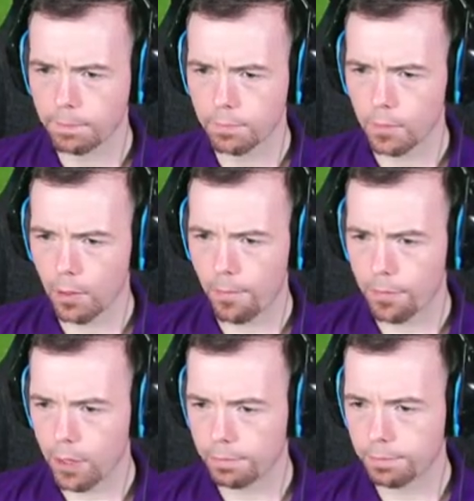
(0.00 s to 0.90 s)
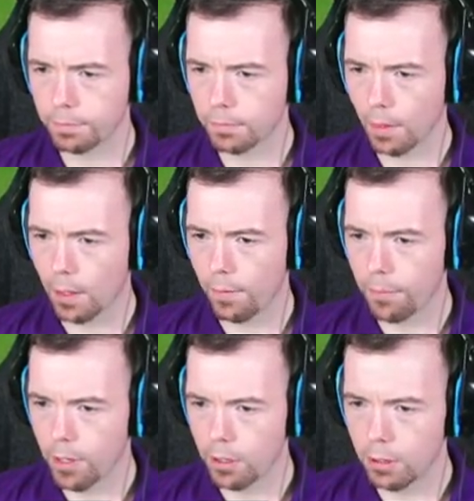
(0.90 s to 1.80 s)
Oh you've been sacked.
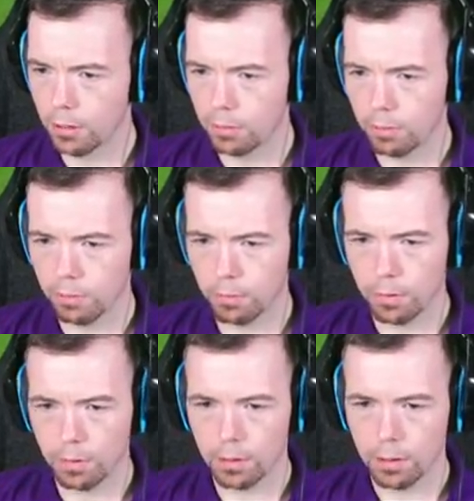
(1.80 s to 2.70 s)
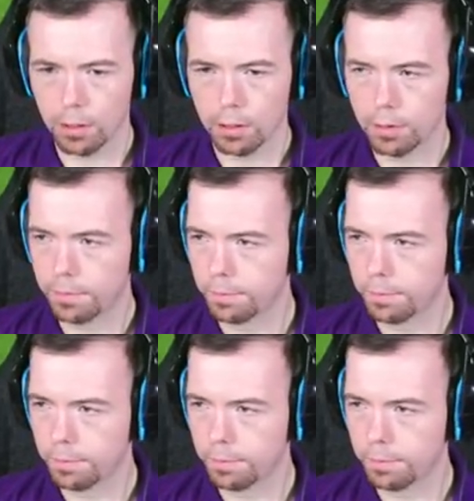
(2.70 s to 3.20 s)
Challenge. Challenge, that was.